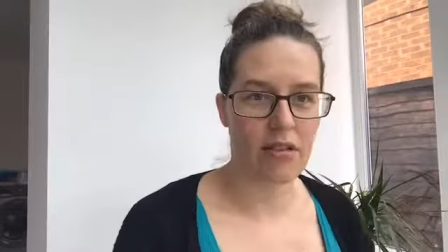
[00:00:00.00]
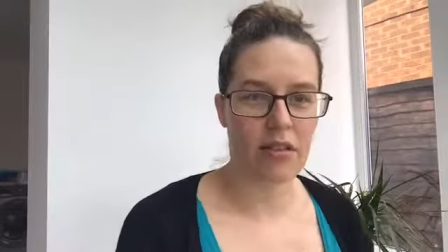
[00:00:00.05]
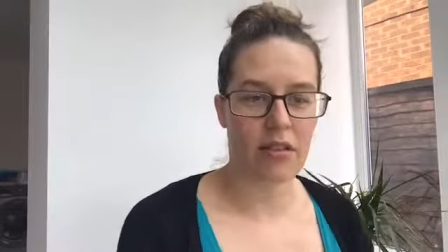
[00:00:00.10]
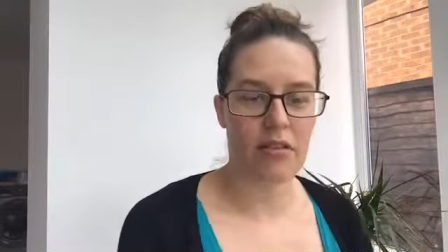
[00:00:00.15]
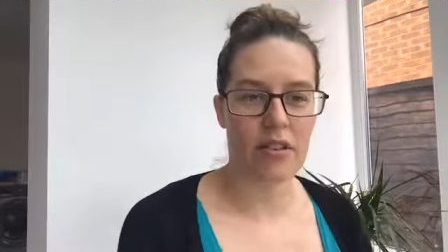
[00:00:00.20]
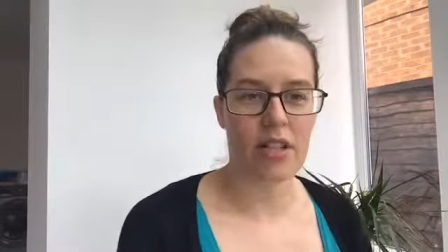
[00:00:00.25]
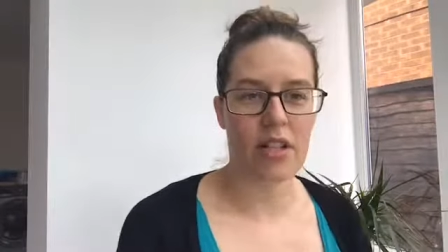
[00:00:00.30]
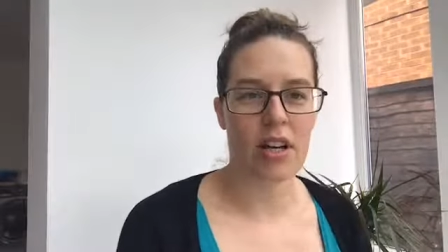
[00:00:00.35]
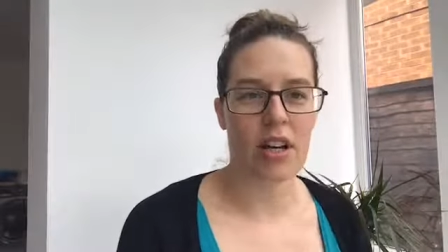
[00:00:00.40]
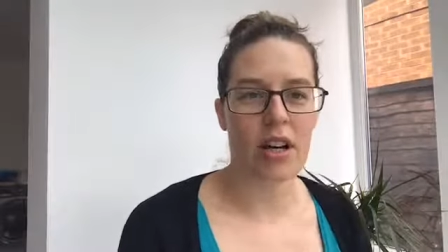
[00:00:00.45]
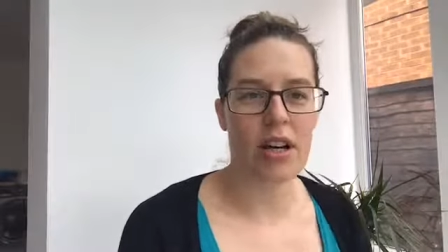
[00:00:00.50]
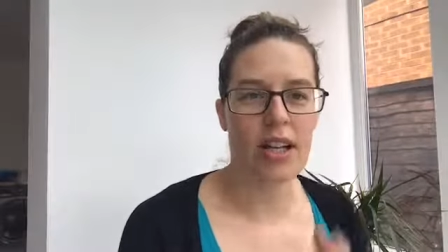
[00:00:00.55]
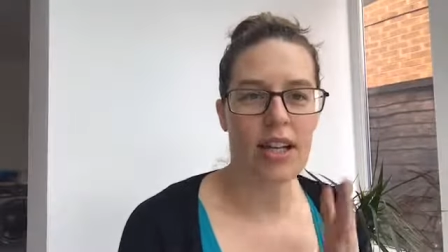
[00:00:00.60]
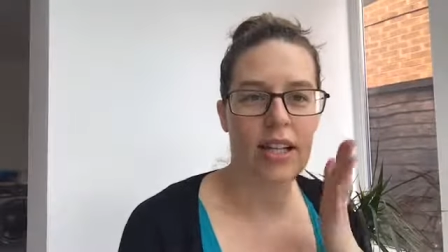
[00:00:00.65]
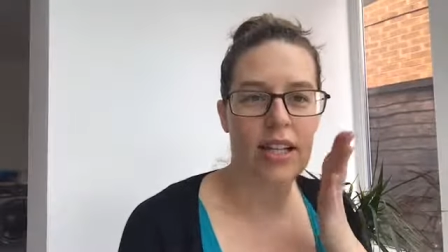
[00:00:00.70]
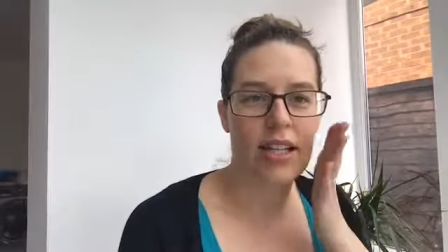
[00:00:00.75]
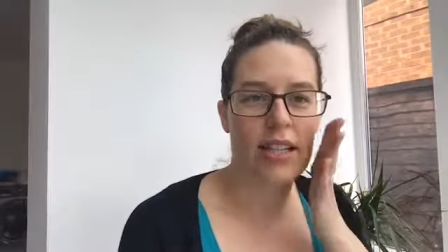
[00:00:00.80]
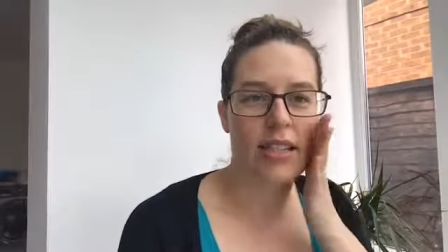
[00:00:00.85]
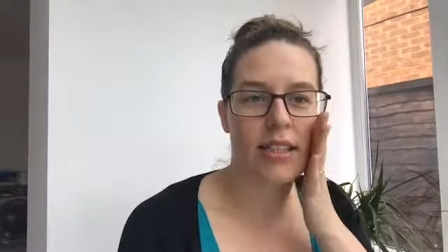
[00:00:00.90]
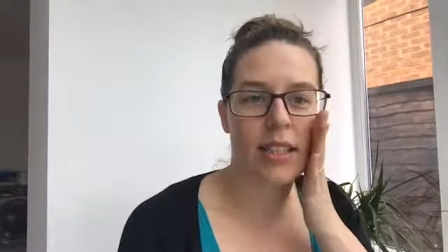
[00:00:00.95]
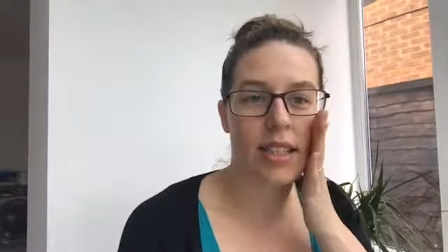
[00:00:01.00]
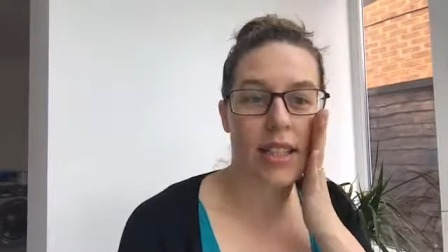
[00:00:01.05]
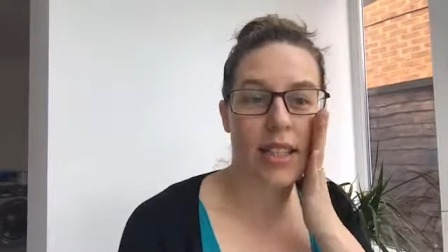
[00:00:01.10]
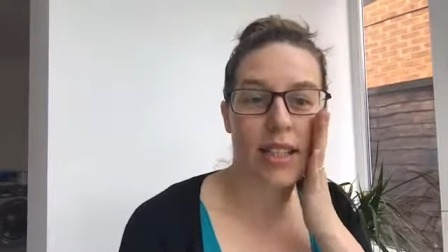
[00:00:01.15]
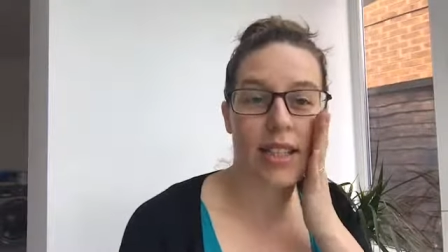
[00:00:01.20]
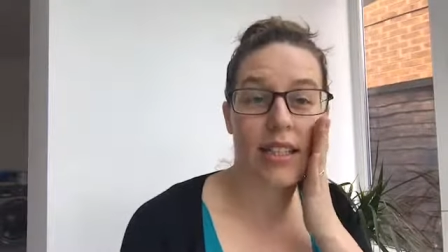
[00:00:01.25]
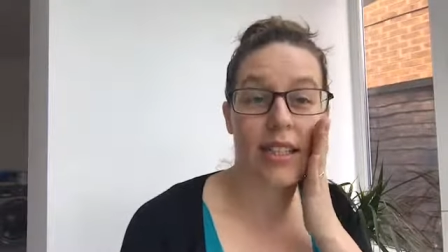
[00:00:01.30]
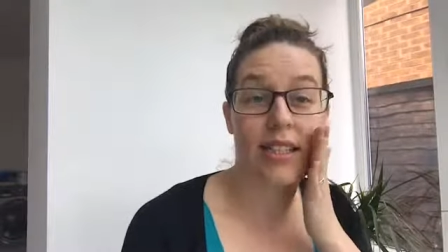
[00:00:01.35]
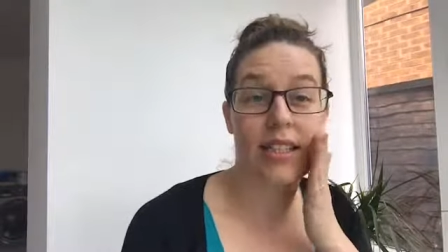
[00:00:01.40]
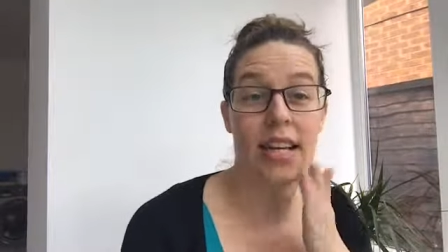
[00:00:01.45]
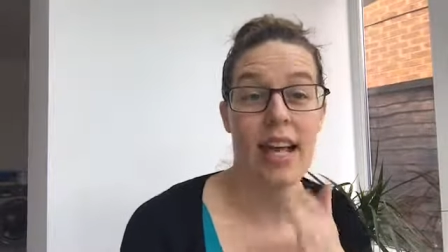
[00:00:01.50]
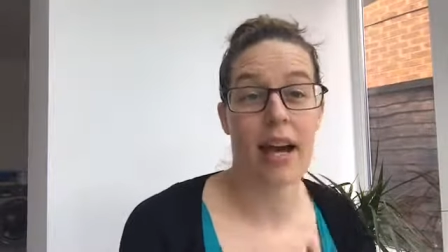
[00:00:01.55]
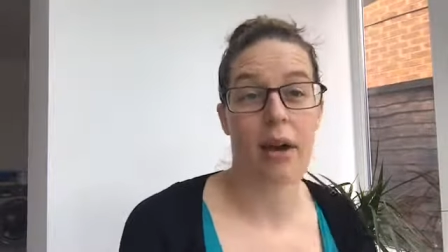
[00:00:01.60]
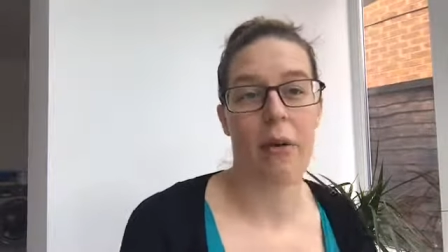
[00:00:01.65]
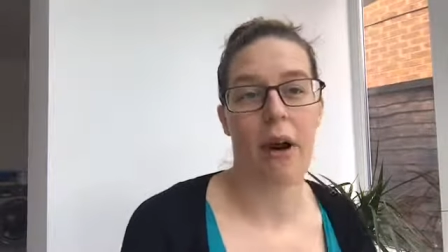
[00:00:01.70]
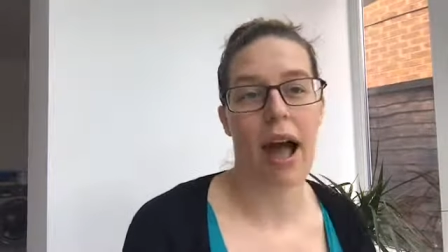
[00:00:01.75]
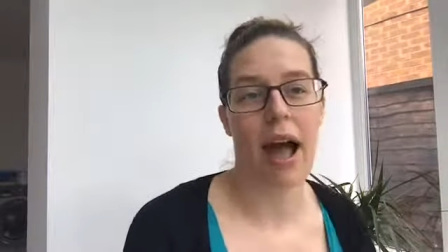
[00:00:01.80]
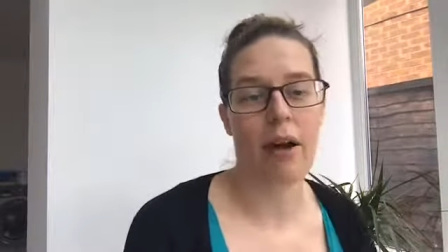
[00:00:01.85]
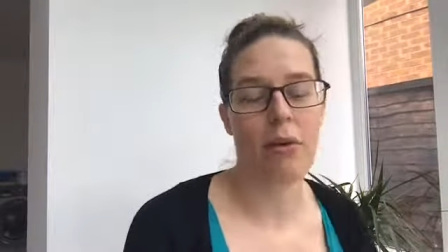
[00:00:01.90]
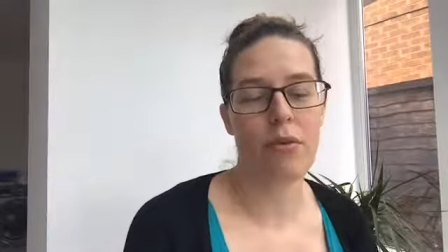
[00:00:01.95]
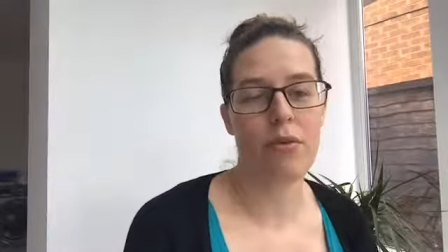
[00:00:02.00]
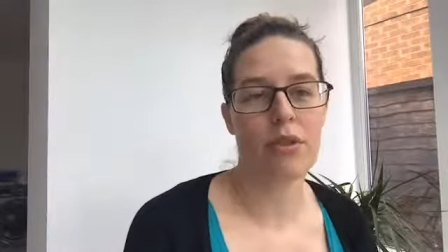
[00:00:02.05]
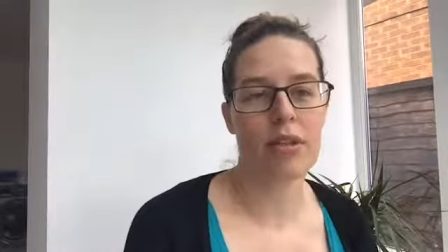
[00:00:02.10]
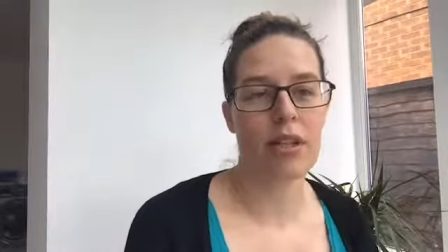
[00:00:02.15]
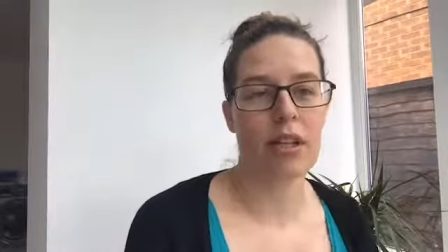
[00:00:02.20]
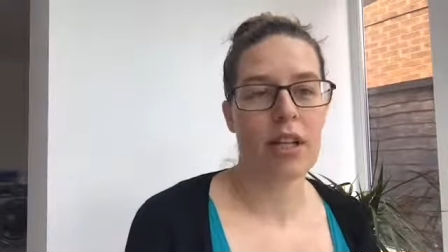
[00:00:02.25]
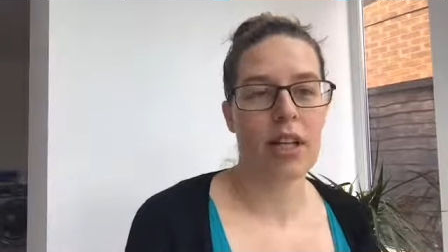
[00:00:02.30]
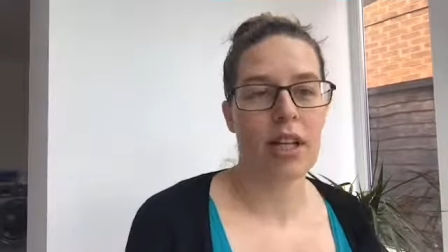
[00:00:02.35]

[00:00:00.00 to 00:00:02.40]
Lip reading: the retired list is now out.